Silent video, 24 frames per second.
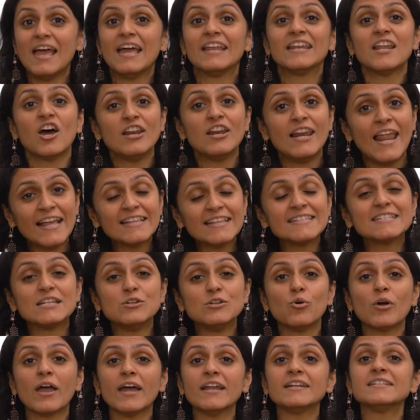Now let's
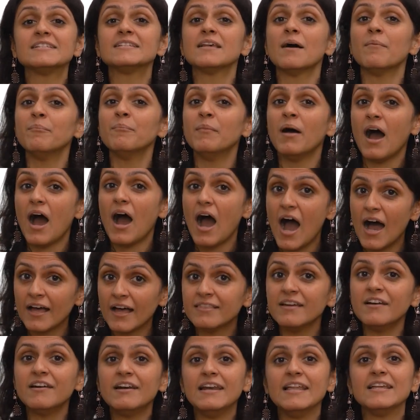look at some
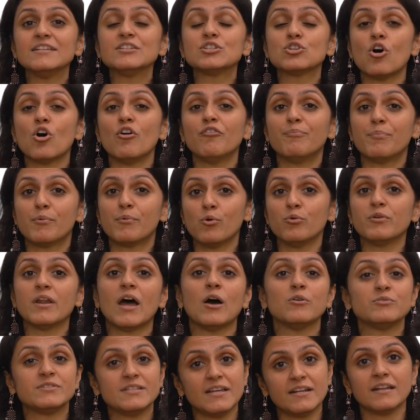other list of
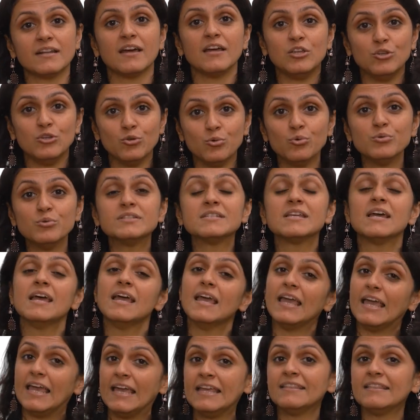pronouns that are used
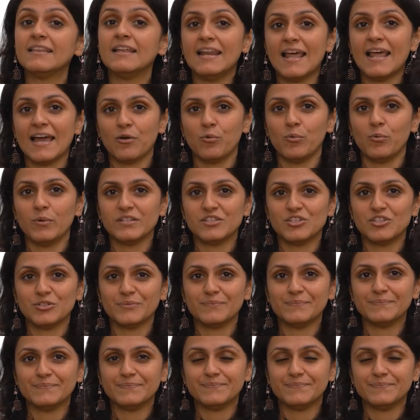in the language.